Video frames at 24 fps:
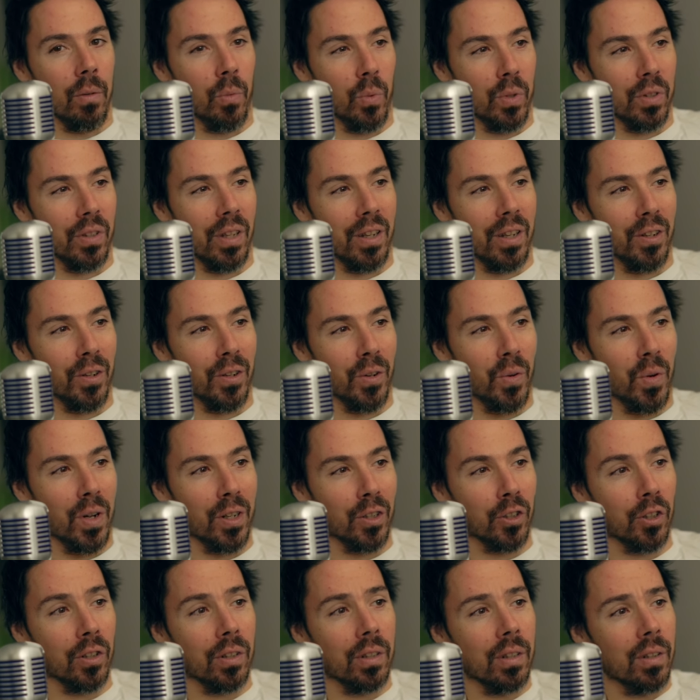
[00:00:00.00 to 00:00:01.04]
Was that your
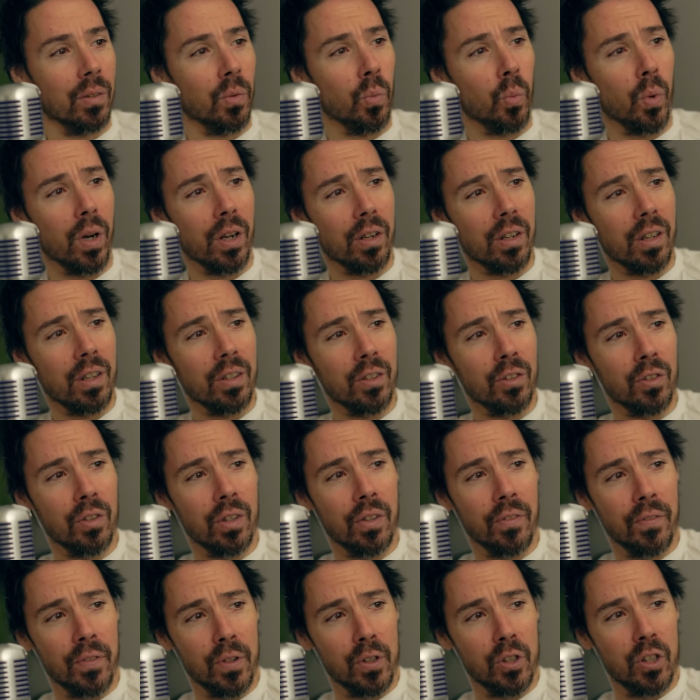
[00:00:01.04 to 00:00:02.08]
question? Where does
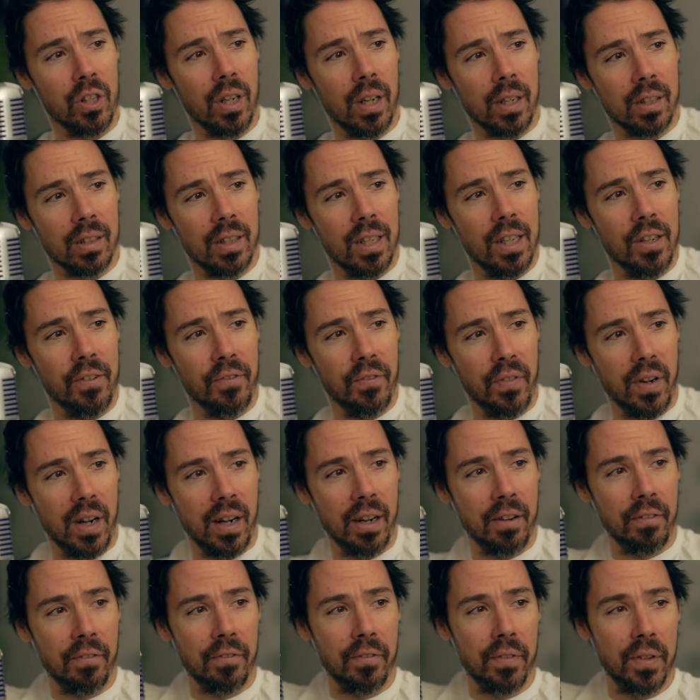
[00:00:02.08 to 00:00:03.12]
the Fuji
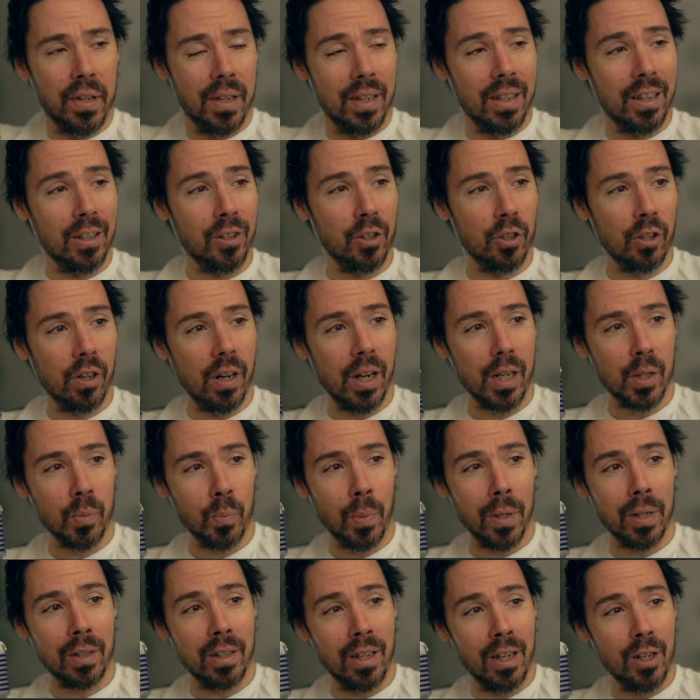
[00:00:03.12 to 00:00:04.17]
X-T5 fit in your
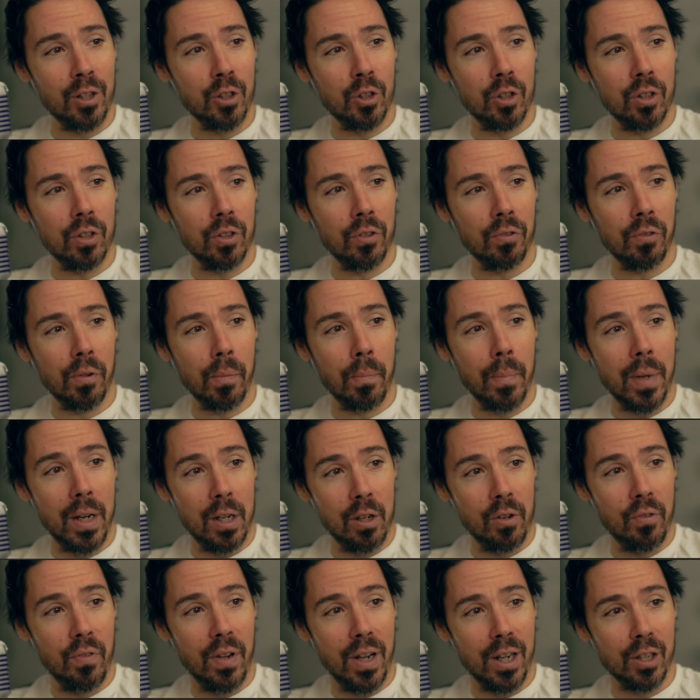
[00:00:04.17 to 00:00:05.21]
expectations from
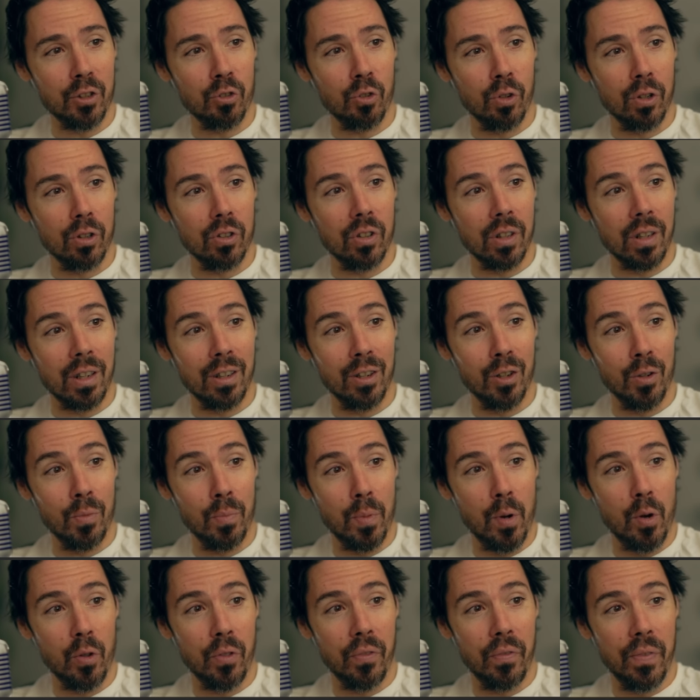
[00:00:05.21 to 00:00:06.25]
manufacturers? It can do
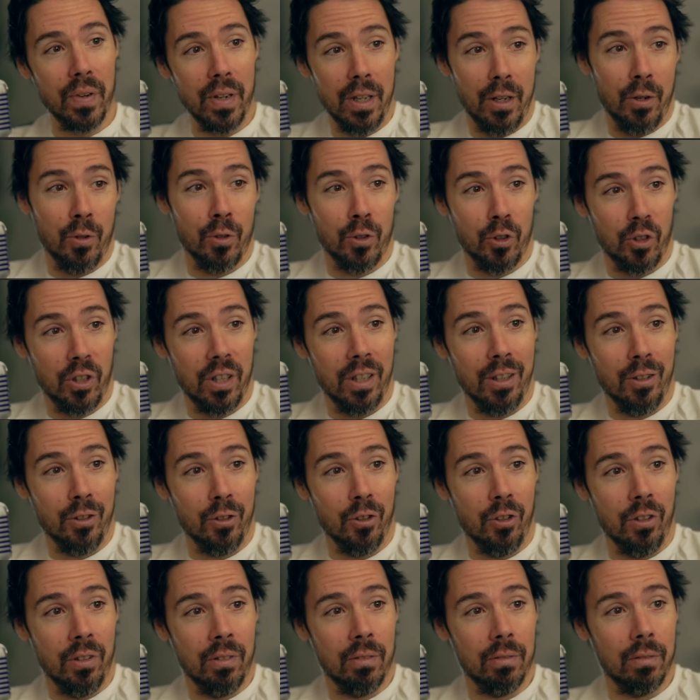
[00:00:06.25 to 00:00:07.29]
both video and
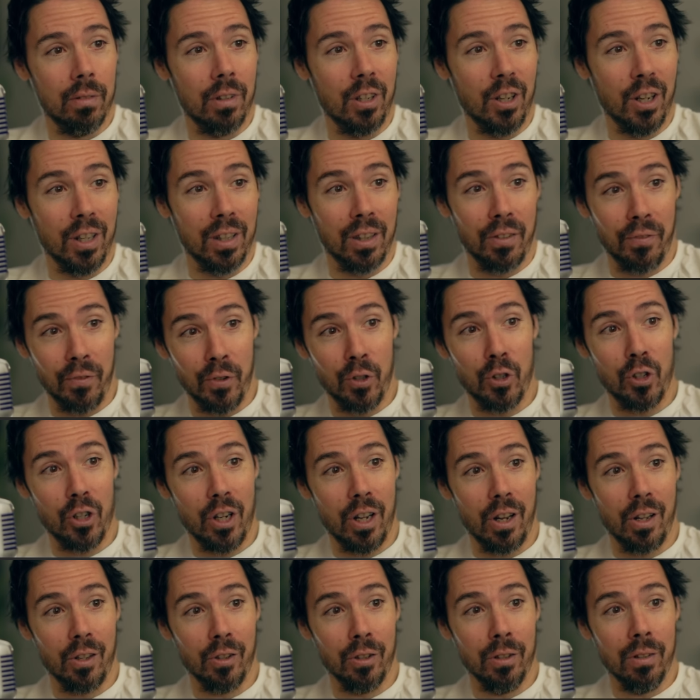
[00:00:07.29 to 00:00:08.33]
stills. You get the Fuji
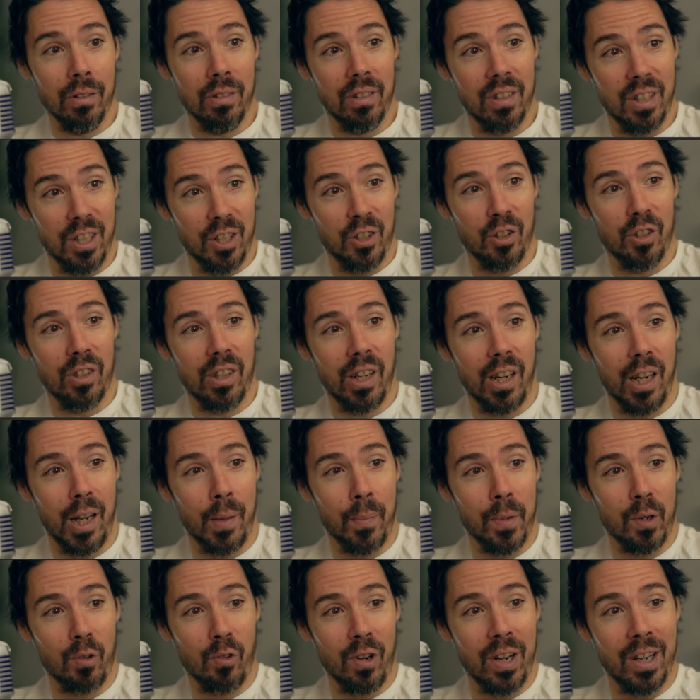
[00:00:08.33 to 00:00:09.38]
color, decent
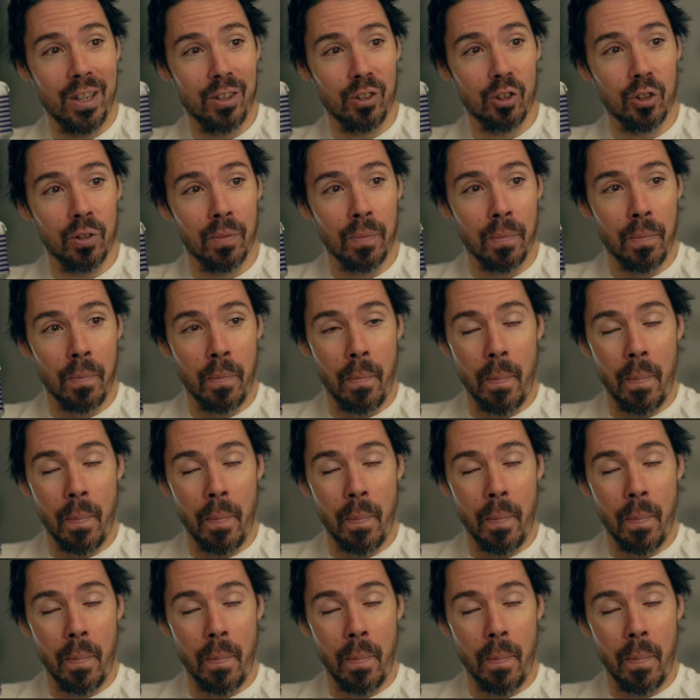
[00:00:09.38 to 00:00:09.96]
dynamic range.